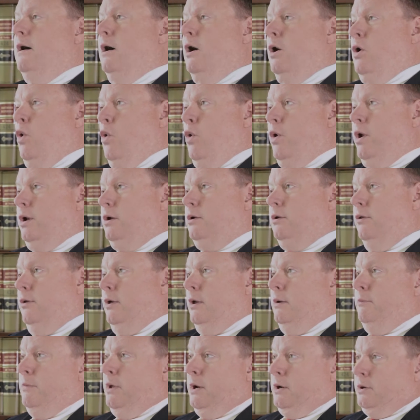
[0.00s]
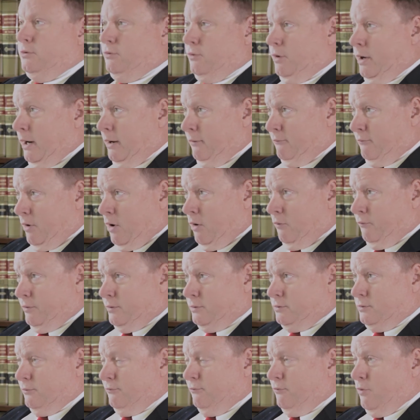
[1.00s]
According to the Administrative
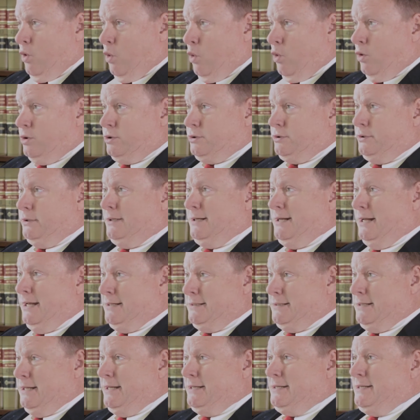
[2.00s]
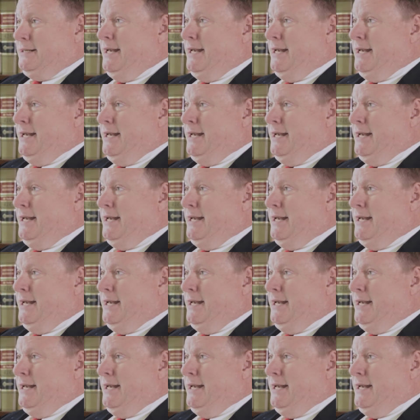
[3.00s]
Office of Court Statistics,